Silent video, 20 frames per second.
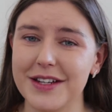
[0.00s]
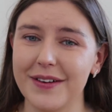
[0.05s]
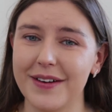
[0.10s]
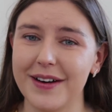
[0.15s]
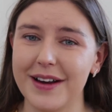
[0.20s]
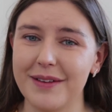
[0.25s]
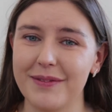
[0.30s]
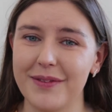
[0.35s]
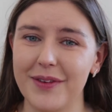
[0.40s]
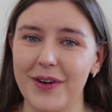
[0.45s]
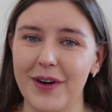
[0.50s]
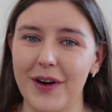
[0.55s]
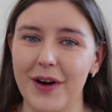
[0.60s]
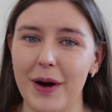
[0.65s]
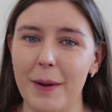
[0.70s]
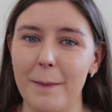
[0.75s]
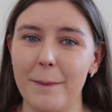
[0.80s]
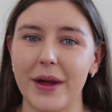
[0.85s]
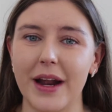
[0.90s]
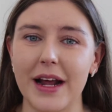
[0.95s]
to
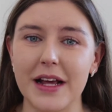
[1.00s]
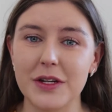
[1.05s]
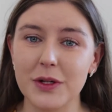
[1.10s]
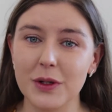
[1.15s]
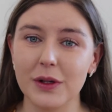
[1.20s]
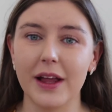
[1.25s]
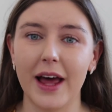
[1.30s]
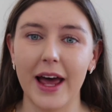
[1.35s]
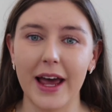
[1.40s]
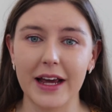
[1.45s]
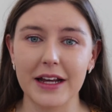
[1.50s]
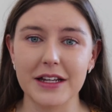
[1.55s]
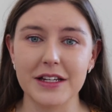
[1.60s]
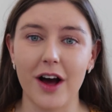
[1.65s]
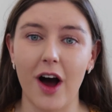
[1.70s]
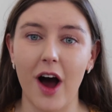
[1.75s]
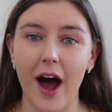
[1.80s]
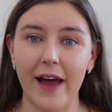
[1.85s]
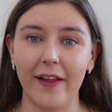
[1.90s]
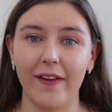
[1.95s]
anymore, but I do like to
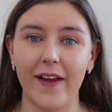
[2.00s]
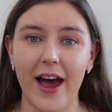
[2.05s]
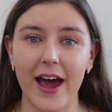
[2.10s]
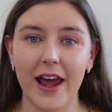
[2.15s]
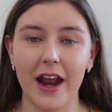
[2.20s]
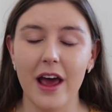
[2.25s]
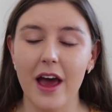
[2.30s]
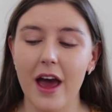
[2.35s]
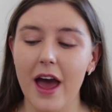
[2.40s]
highlight,